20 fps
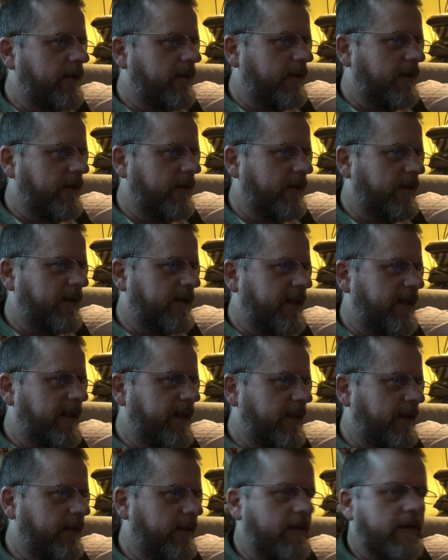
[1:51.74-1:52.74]
uh,
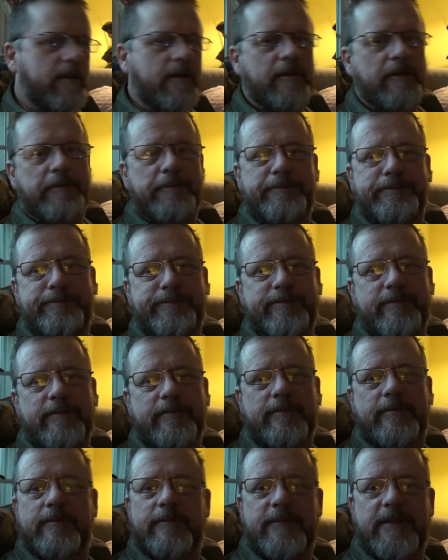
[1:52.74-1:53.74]
kitty litter
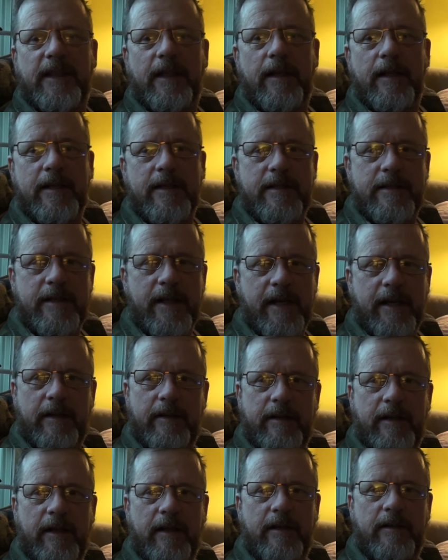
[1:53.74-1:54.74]
to
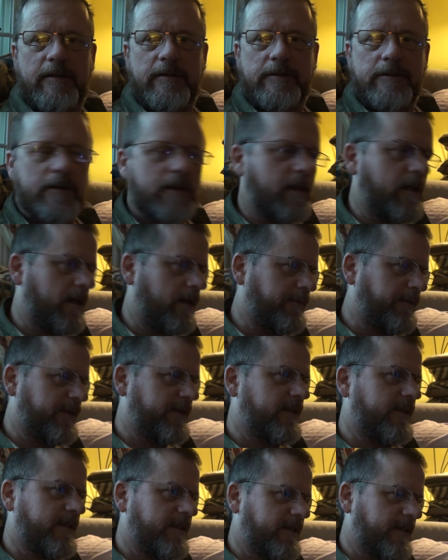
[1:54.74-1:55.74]
unstink the
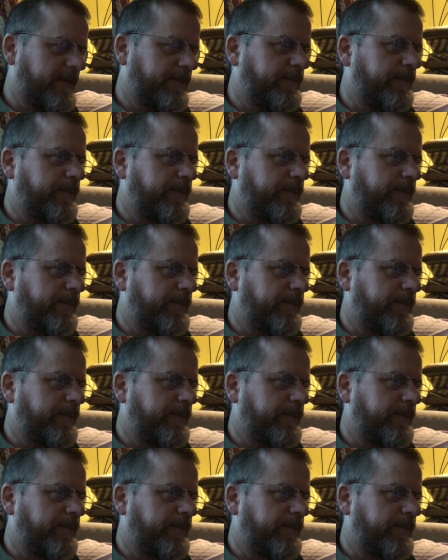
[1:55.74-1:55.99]
offices